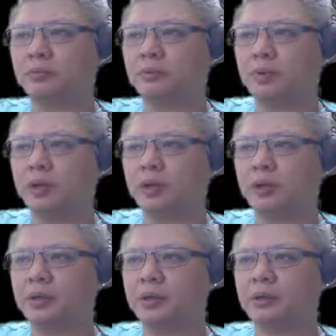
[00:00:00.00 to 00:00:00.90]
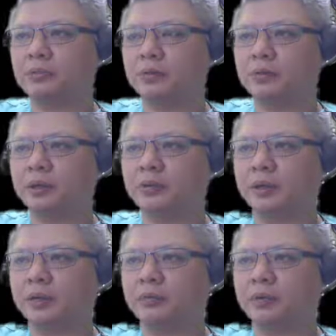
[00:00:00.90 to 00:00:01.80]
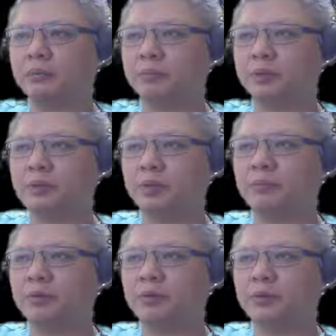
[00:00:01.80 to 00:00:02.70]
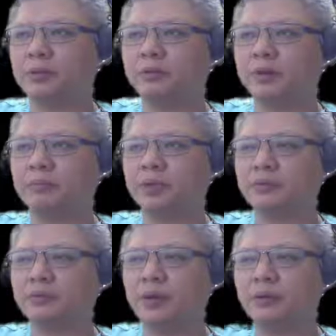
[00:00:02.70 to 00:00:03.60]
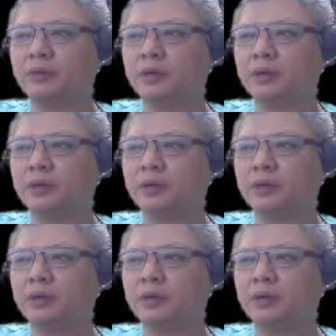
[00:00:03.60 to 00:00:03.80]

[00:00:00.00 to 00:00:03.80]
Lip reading: whereby h4 plus 5 or maybe even c5 plus 5